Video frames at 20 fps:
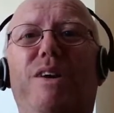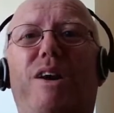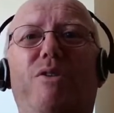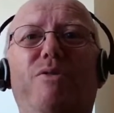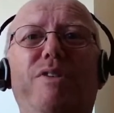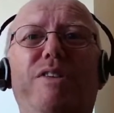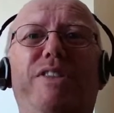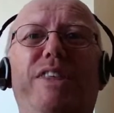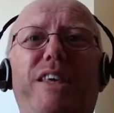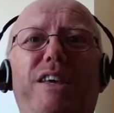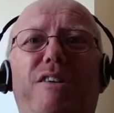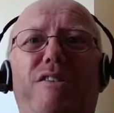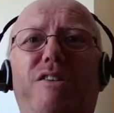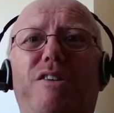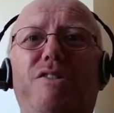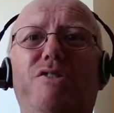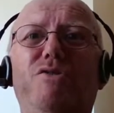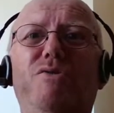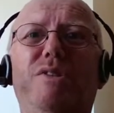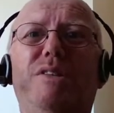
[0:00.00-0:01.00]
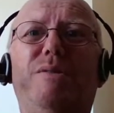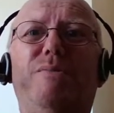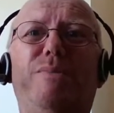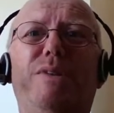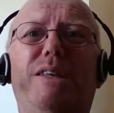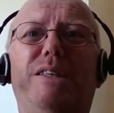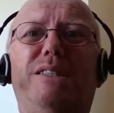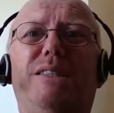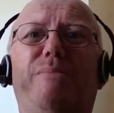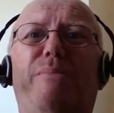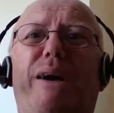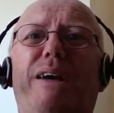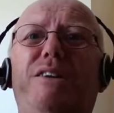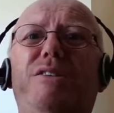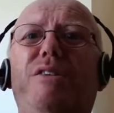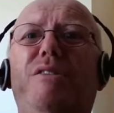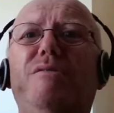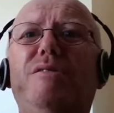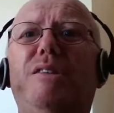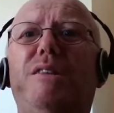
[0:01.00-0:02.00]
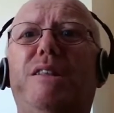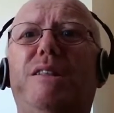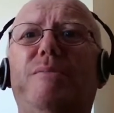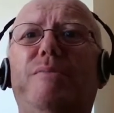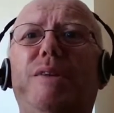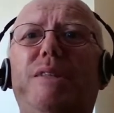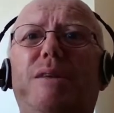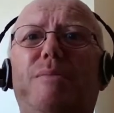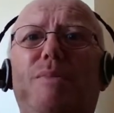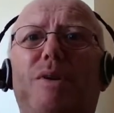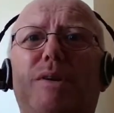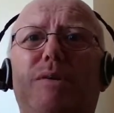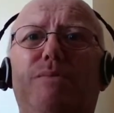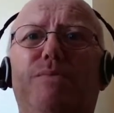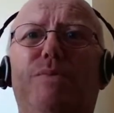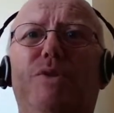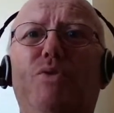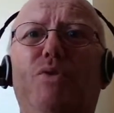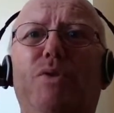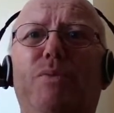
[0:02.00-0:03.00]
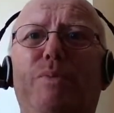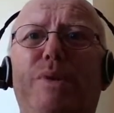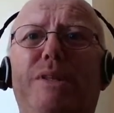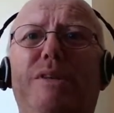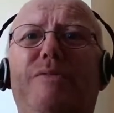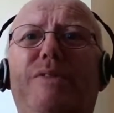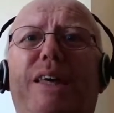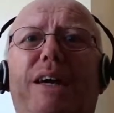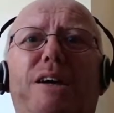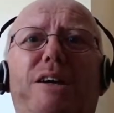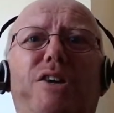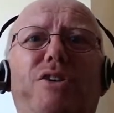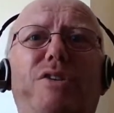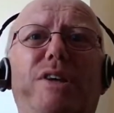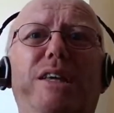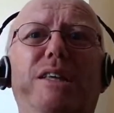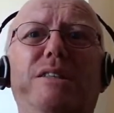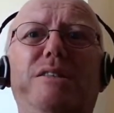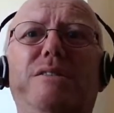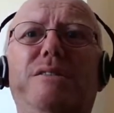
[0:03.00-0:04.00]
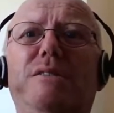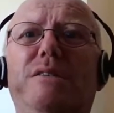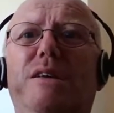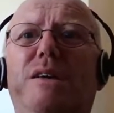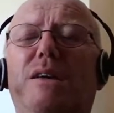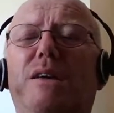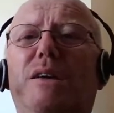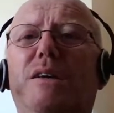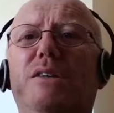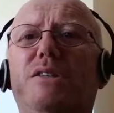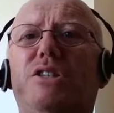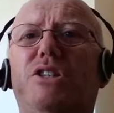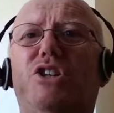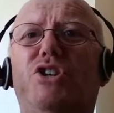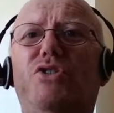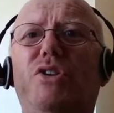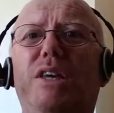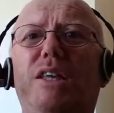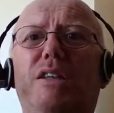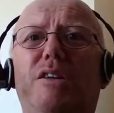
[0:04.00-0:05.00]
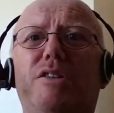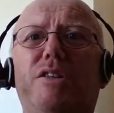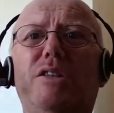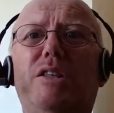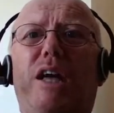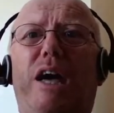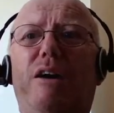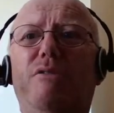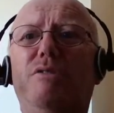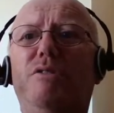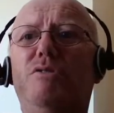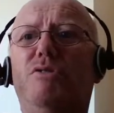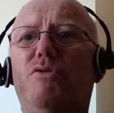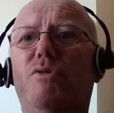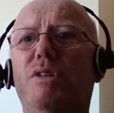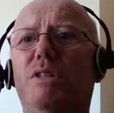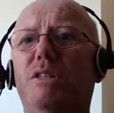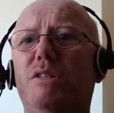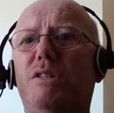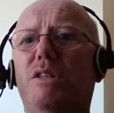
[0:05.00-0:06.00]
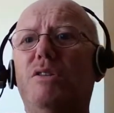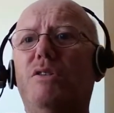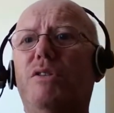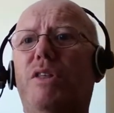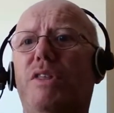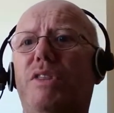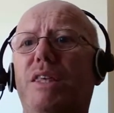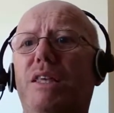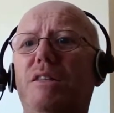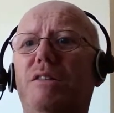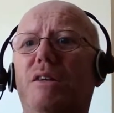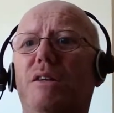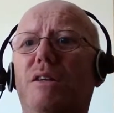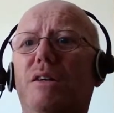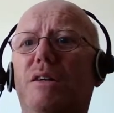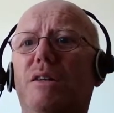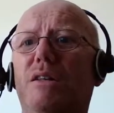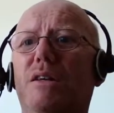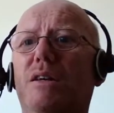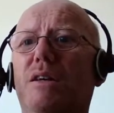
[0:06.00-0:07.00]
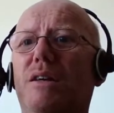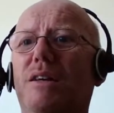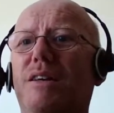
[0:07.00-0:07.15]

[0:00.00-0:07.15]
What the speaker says: Only thing I'm going to do is the background a little bit. I might do a bit of that green screen. I don't know how you do it. It's another thing to learn.